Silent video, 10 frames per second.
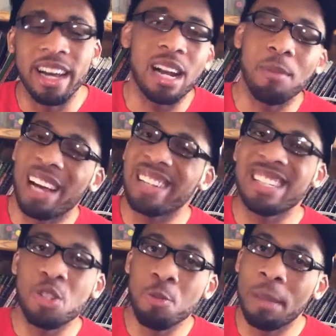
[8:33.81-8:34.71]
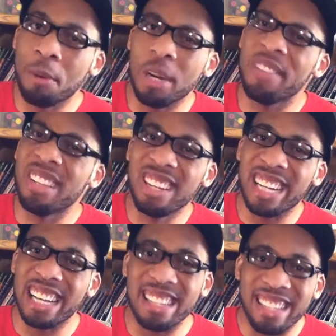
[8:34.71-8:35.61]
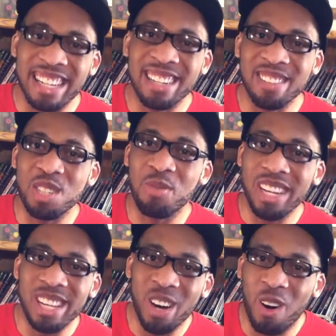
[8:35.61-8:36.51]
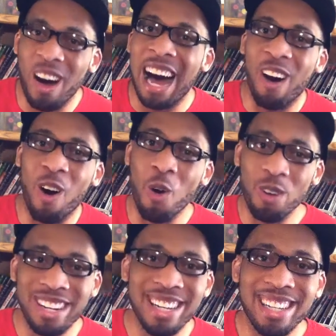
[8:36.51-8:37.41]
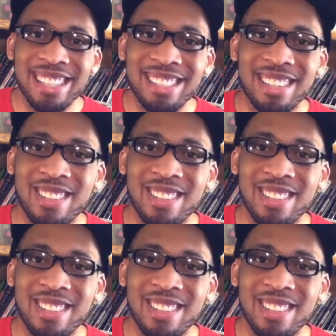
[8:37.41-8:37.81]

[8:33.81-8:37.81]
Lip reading: And I'm like, did you people even look at the date of this video or how old it is?